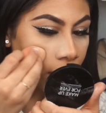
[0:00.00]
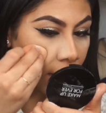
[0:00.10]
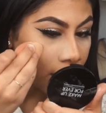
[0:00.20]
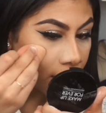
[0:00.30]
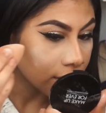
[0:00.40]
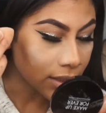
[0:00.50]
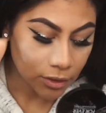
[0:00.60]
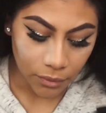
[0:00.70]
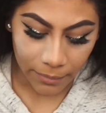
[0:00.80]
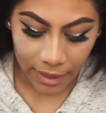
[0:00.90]
And
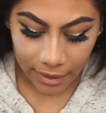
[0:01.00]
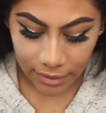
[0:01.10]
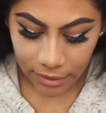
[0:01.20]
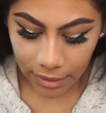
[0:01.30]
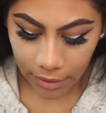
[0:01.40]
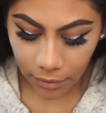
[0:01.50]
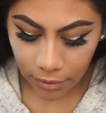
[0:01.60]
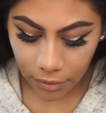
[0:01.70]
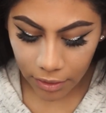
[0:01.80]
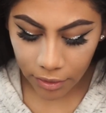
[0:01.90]
that's where my highlight's going to go,
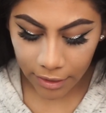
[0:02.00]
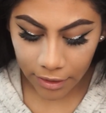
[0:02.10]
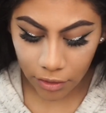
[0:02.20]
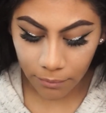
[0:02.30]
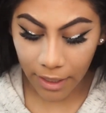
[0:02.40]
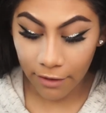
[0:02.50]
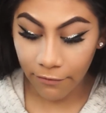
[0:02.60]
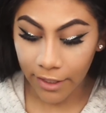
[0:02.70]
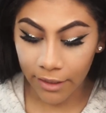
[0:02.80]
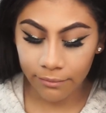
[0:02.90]
so I try not to
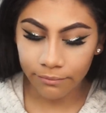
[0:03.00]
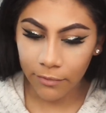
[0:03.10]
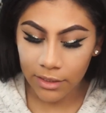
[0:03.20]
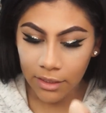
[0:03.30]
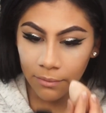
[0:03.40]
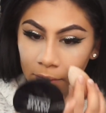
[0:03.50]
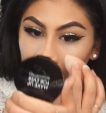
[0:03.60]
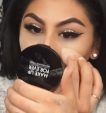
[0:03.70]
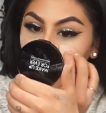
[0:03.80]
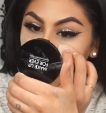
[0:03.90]
mattify it. Because there'd be
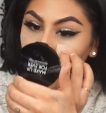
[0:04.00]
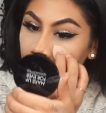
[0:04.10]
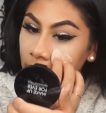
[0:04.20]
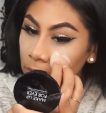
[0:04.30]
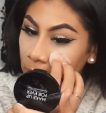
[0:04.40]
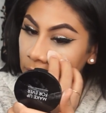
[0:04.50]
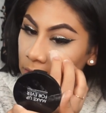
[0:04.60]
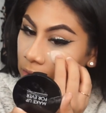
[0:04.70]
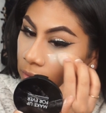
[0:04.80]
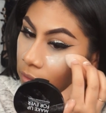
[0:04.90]
no point of trying
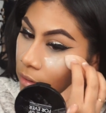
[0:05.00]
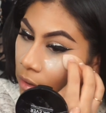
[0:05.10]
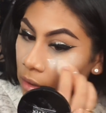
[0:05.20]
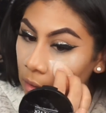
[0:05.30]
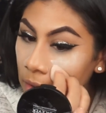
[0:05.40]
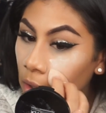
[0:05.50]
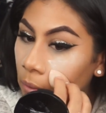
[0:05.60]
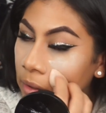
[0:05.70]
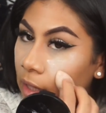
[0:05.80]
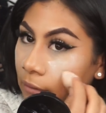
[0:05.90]
to
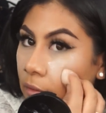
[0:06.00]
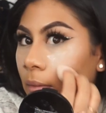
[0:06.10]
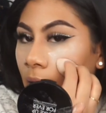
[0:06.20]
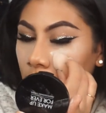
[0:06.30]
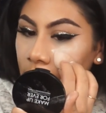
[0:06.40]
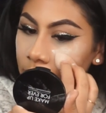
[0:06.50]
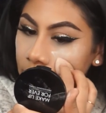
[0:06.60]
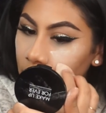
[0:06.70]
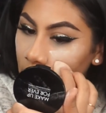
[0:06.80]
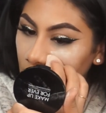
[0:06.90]
glow and have it matte,
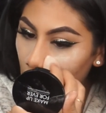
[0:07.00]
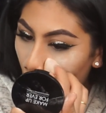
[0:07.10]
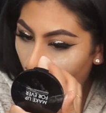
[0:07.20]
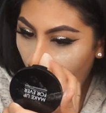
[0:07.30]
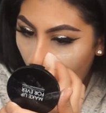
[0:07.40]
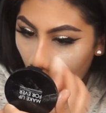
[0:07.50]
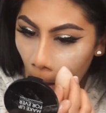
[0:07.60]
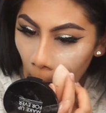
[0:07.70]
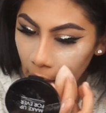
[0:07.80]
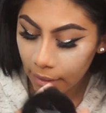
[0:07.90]
you know?
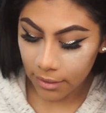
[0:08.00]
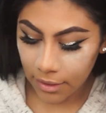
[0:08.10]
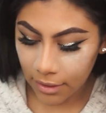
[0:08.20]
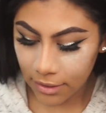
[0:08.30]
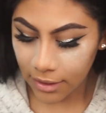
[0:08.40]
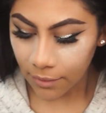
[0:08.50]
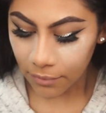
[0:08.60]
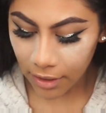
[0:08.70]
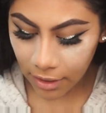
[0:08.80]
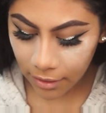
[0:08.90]
Like I said, the
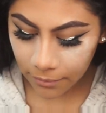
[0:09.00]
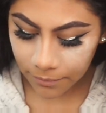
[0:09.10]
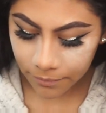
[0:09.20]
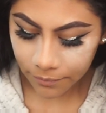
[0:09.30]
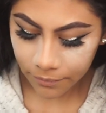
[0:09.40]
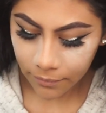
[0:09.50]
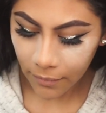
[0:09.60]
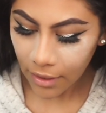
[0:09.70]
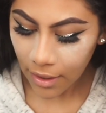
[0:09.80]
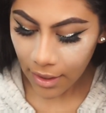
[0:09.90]
same thing
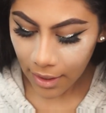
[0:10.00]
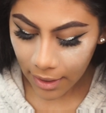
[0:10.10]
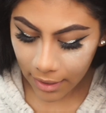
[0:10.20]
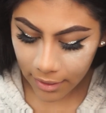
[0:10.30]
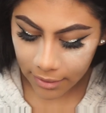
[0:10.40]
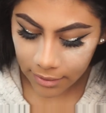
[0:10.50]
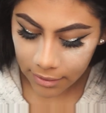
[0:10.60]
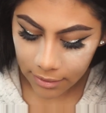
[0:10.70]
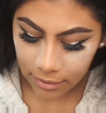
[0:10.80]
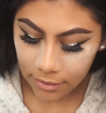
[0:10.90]

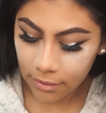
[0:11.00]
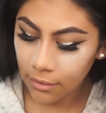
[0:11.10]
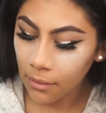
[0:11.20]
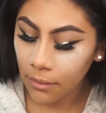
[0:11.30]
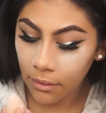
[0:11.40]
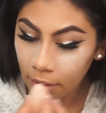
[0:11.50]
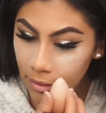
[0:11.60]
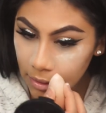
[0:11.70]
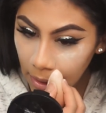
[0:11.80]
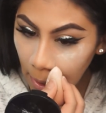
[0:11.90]
as the
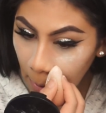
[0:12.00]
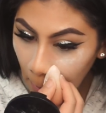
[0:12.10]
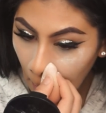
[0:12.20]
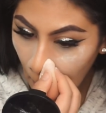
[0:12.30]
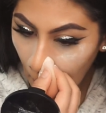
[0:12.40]
other side.